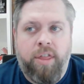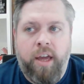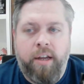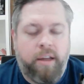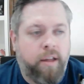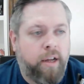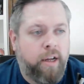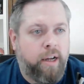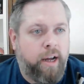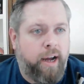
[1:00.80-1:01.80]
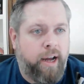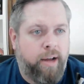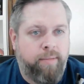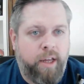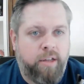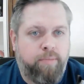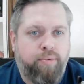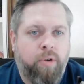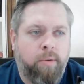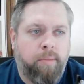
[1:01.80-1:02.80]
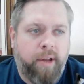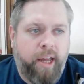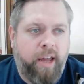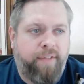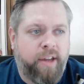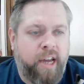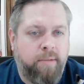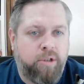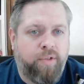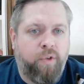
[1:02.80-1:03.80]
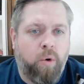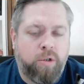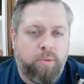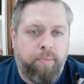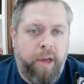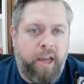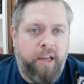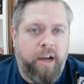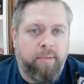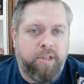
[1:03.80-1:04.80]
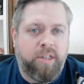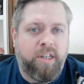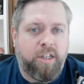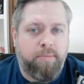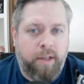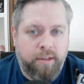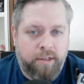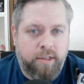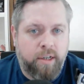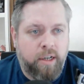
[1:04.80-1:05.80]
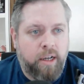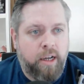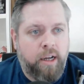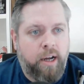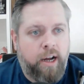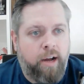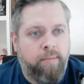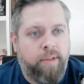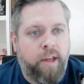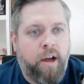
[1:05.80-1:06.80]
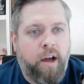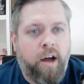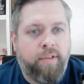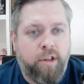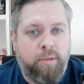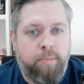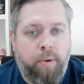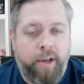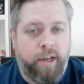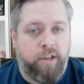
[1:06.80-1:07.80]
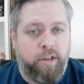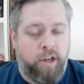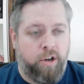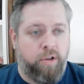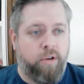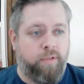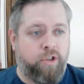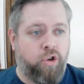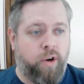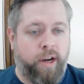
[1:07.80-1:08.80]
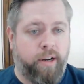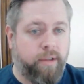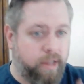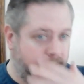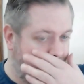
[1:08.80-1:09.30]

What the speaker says: I think probably if it came into force would be up to 6 months, that after the point of during